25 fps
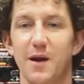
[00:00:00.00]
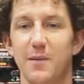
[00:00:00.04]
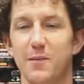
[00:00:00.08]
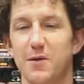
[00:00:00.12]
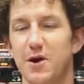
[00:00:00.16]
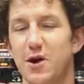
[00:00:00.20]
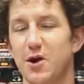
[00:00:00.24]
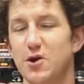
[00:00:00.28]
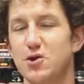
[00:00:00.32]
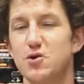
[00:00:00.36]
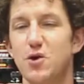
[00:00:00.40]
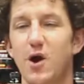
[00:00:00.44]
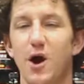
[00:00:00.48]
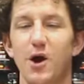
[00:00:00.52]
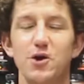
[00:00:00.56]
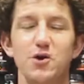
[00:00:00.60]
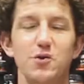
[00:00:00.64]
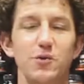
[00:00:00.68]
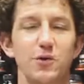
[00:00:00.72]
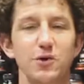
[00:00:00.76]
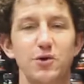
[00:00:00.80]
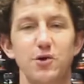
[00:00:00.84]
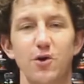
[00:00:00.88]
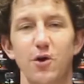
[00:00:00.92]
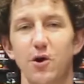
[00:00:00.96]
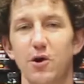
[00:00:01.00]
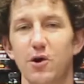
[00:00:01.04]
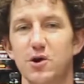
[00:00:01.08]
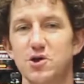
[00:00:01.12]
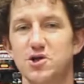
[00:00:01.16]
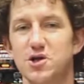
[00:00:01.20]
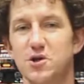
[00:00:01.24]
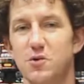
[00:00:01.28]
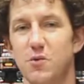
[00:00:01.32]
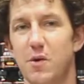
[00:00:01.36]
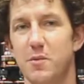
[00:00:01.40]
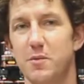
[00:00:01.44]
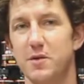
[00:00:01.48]
I mean, are you
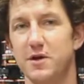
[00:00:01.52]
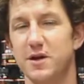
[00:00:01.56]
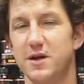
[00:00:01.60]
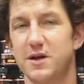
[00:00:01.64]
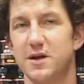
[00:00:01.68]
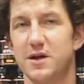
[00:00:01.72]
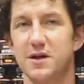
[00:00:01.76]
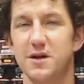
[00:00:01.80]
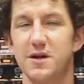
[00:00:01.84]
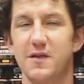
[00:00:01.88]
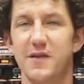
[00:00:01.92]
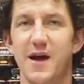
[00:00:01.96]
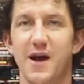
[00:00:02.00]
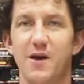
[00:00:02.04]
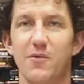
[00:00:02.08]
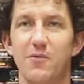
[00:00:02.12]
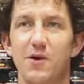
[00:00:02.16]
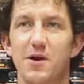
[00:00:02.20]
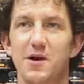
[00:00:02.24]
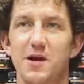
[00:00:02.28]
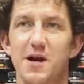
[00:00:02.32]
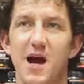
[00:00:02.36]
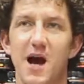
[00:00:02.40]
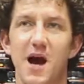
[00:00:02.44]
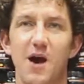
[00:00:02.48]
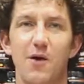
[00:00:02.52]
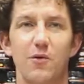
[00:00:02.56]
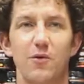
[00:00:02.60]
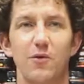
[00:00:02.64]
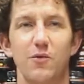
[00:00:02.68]
encouraging women to get into that right now,